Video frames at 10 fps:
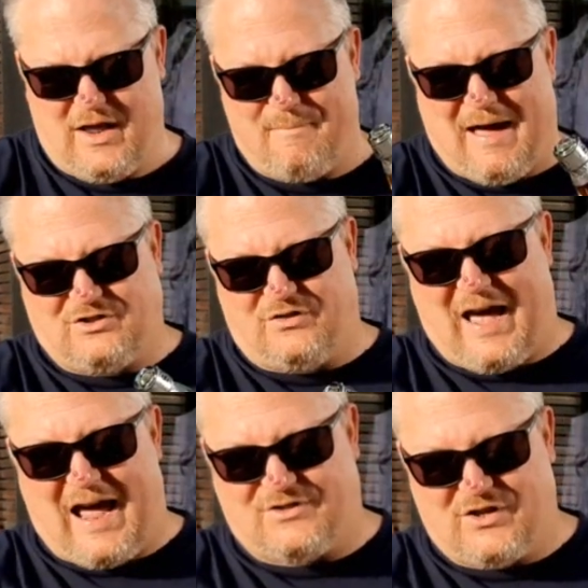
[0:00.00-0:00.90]
Imagine
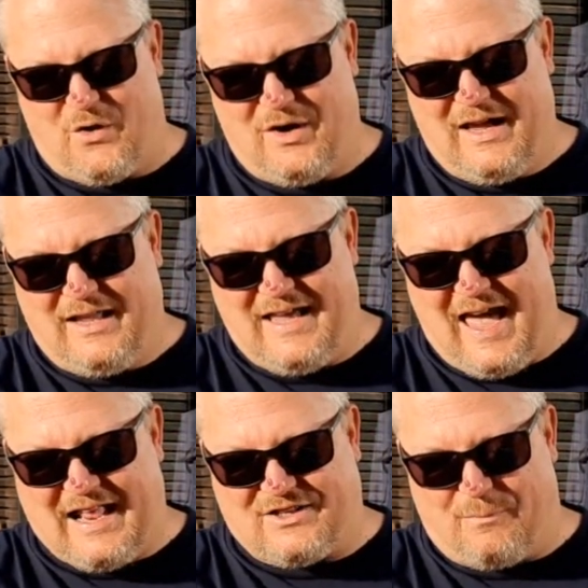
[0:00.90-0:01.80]
that. So they
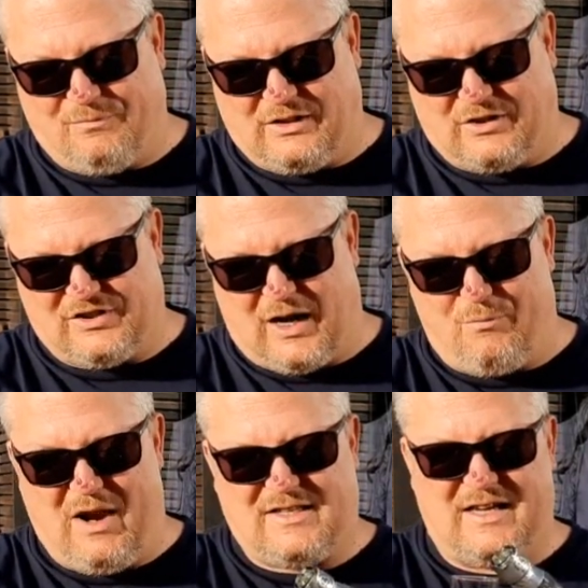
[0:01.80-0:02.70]
had something to
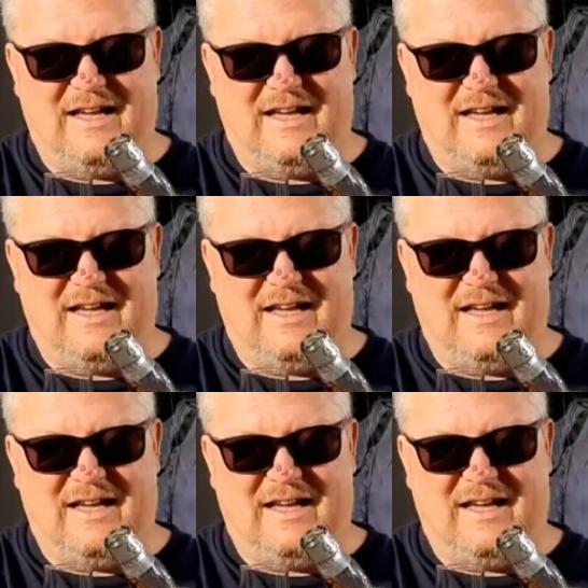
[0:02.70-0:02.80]
celebrate,